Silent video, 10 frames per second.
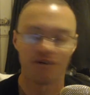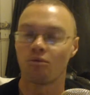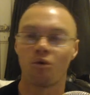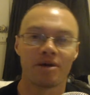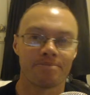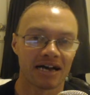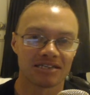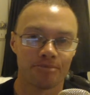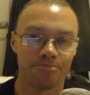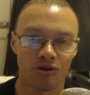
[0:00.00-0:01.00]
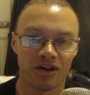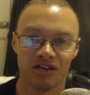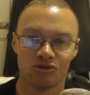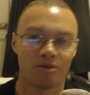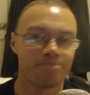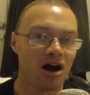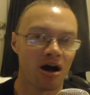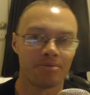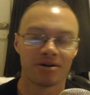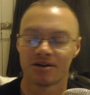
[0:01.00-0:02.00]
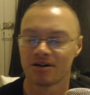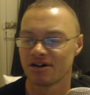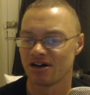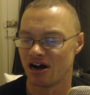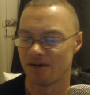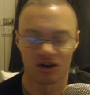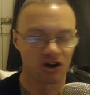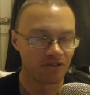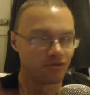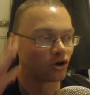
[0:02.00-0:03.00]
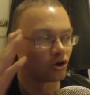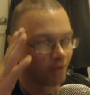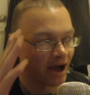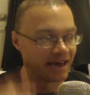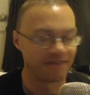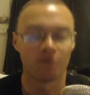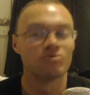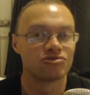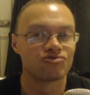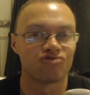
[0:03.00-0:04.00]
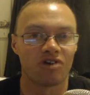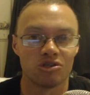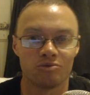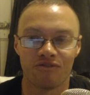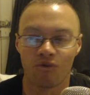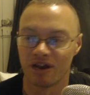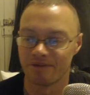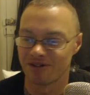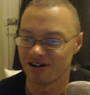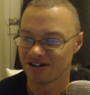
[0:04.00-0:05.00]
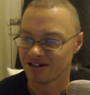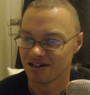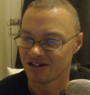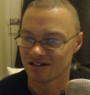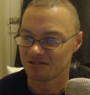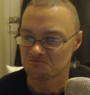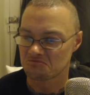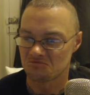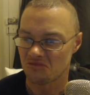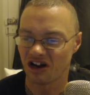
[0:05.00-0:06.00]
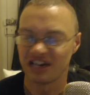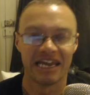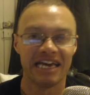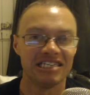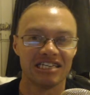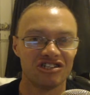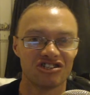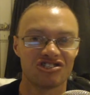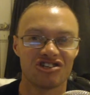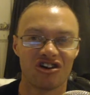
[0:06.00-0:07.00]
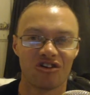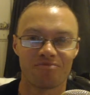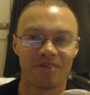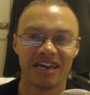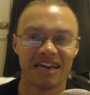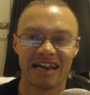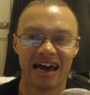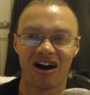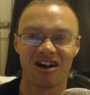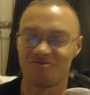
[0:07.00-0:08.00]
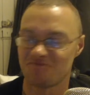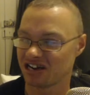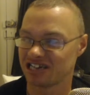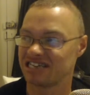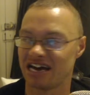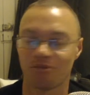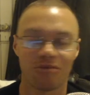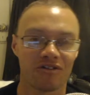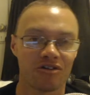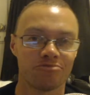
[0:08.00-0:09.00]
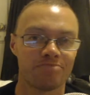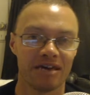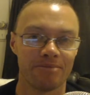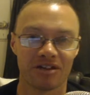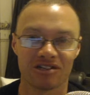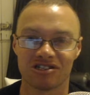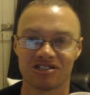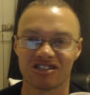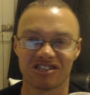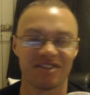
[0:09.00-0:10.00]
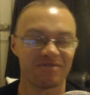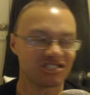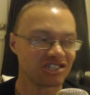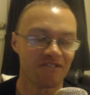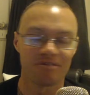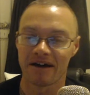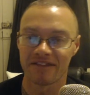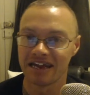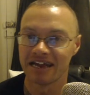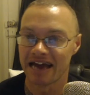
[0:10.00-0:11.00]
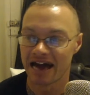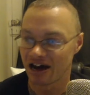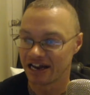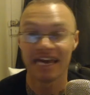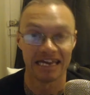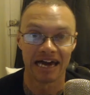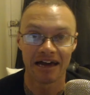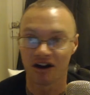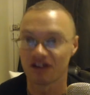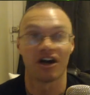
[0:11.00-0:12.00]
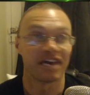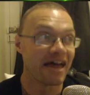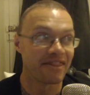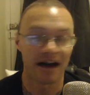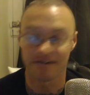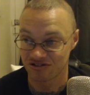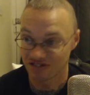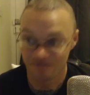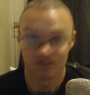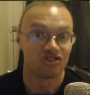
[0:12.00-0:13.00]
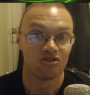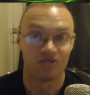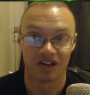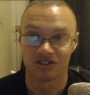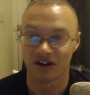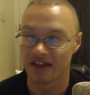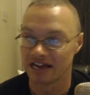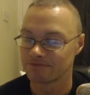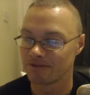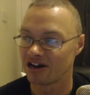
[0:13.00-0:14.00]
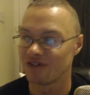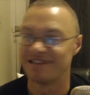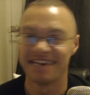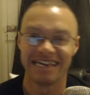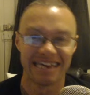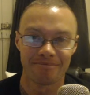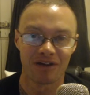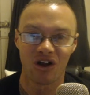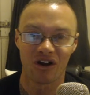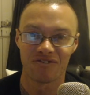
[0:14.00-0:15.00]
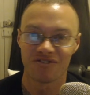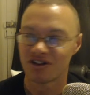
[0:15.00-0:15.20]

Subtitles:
walking past a bookies or a pub, I kind of look away if I was trying to avoid it. But I can easily just turn off my internet. I don't, like I said, I'm one of those people that just doesn't give a stuff about the internet. I need it. I get that, even to do things like this, but I don't need it in my life